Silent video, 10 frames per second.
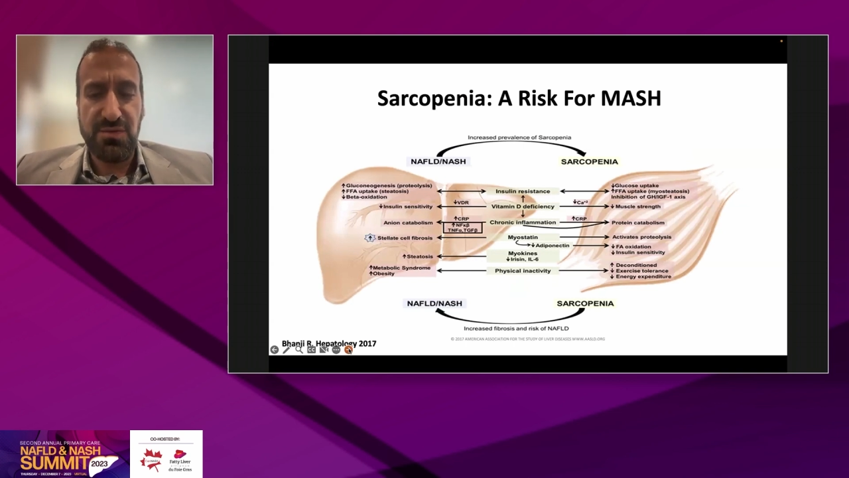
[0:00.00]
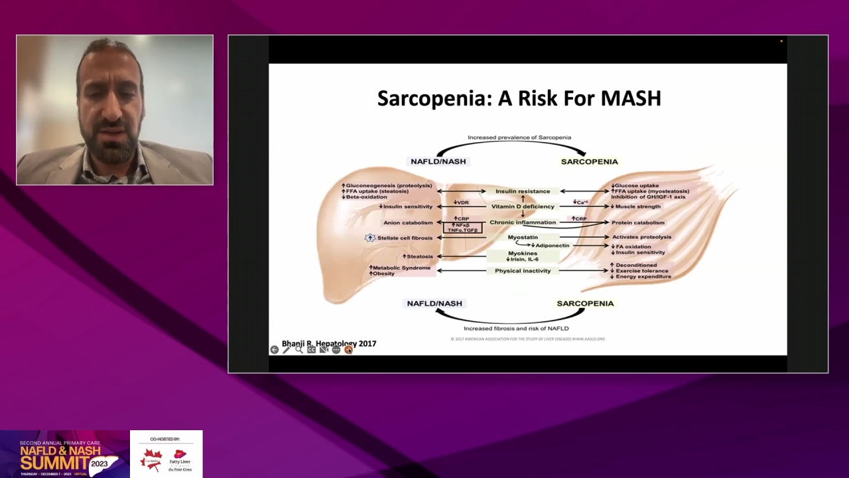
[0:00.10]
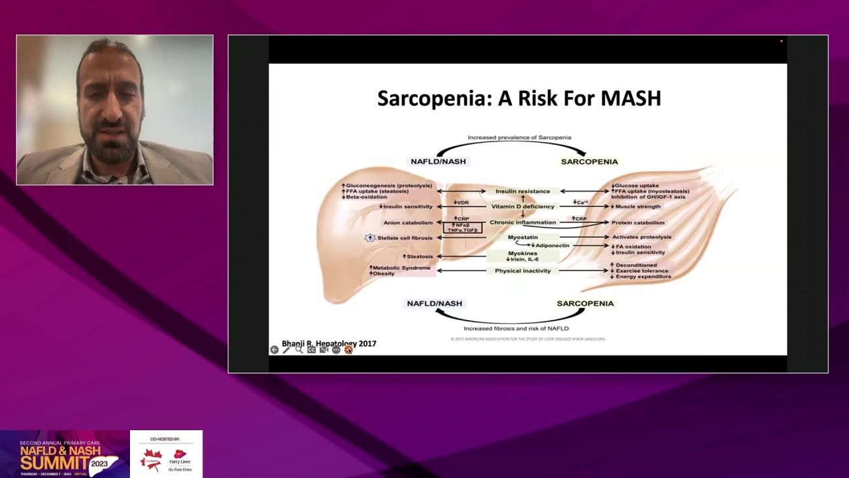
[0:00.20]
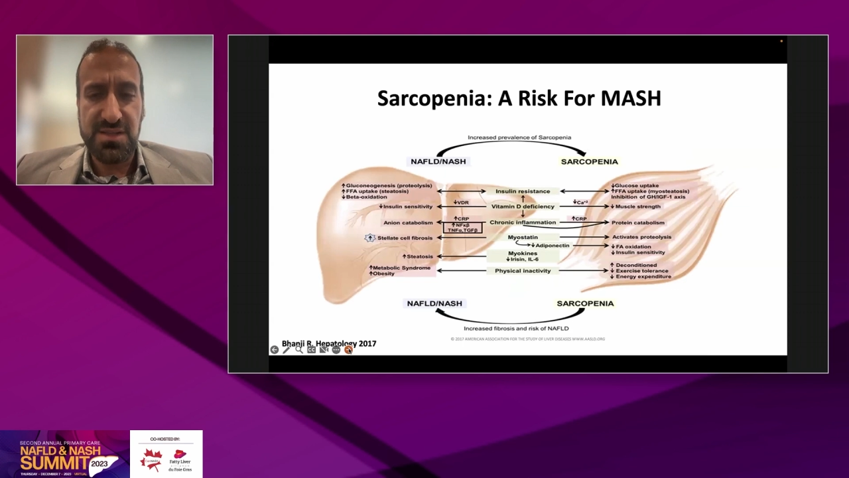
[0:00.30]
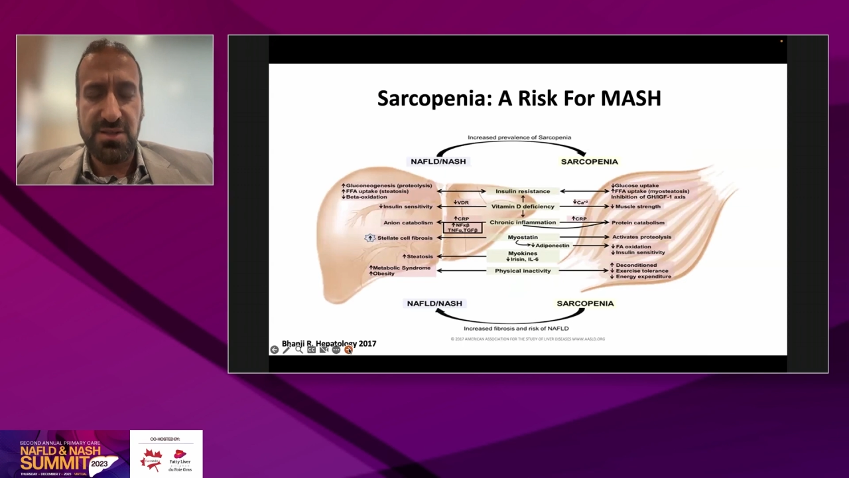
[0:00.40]

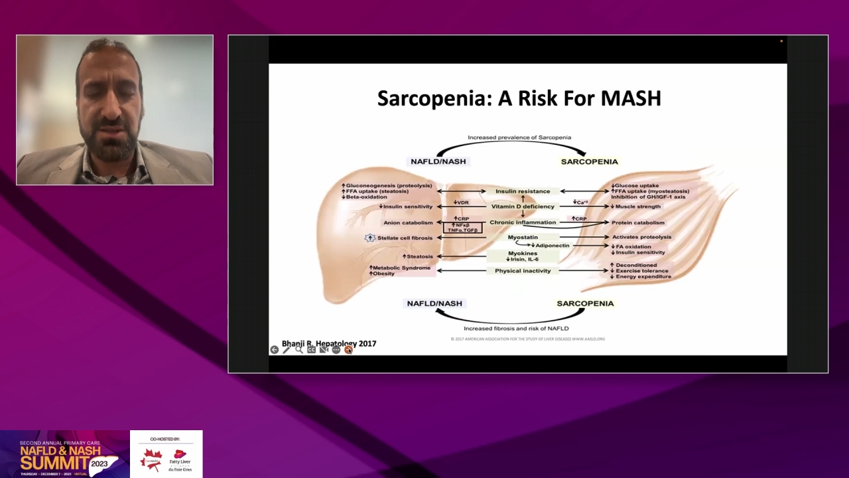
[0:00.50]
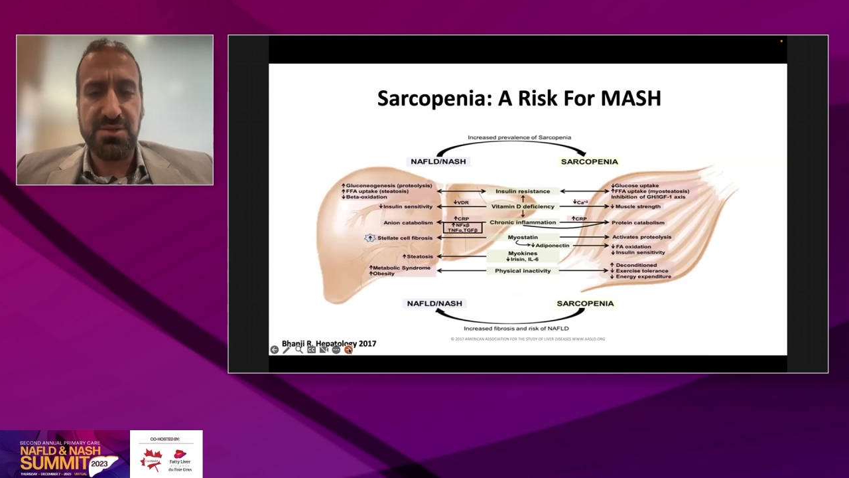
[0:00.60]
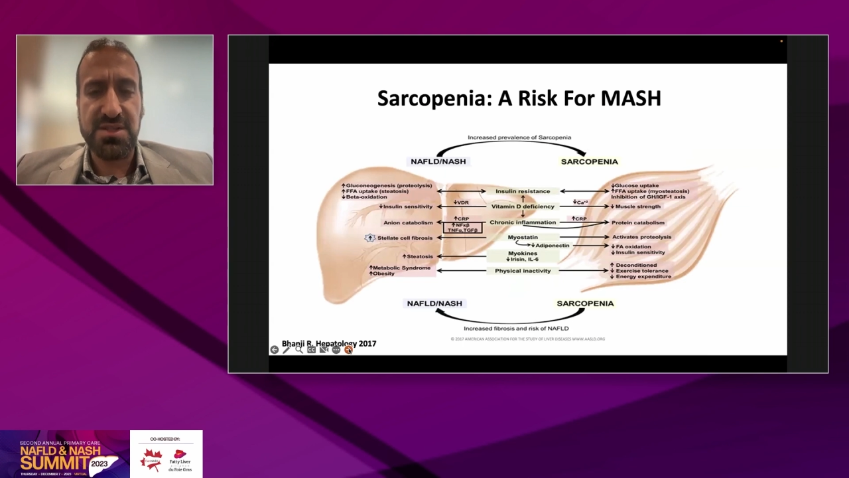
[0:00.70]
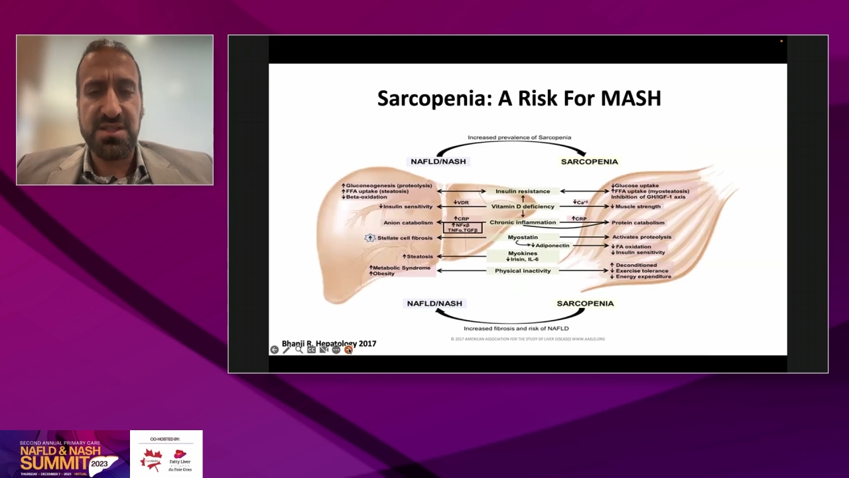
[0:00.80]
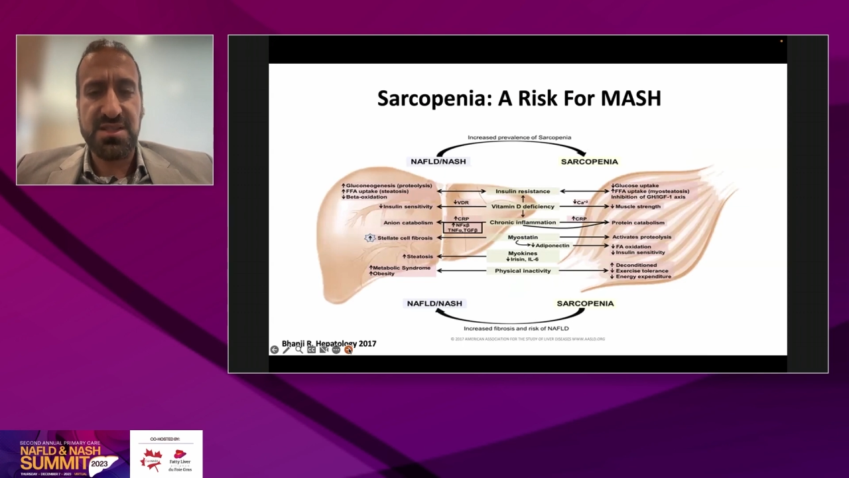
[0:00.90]
insulin
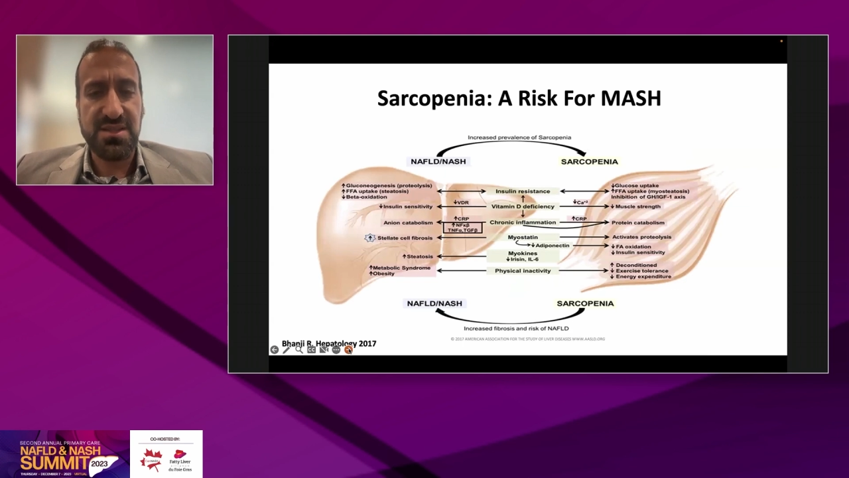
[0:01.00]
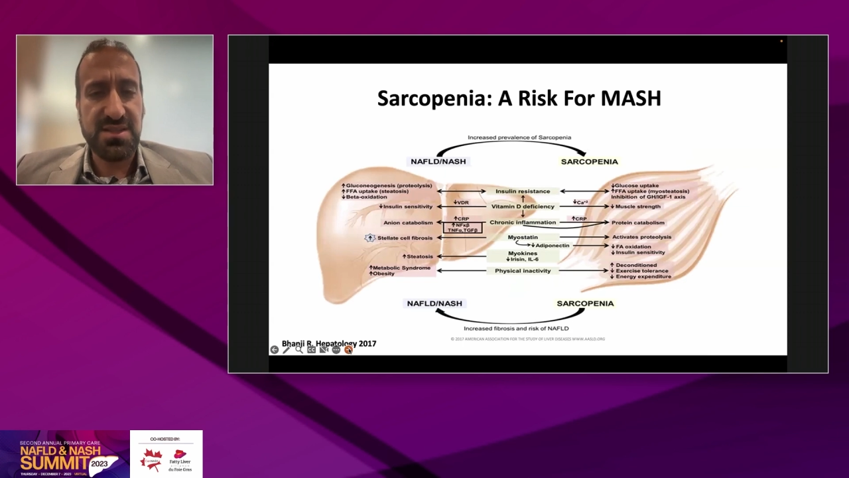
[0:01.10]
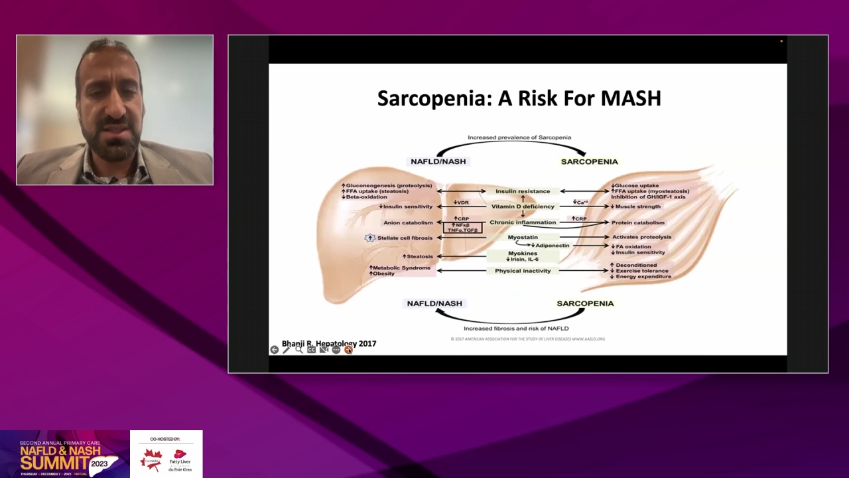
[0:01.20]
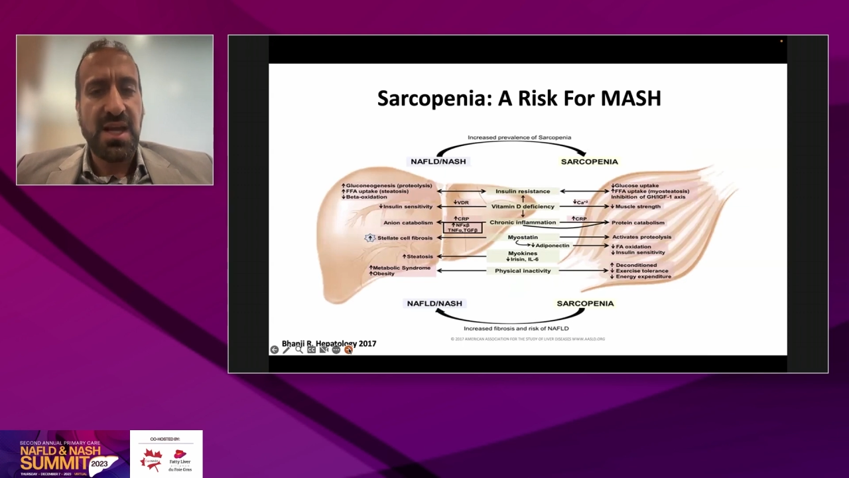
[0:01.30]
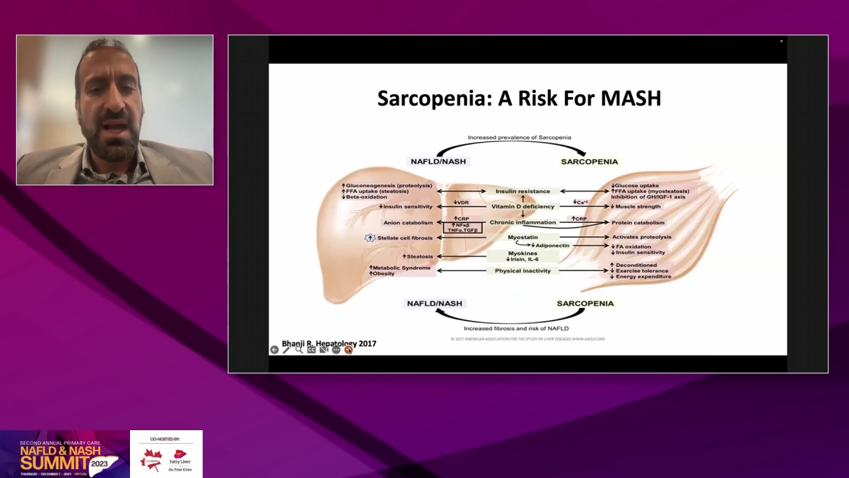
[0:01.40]
resistance.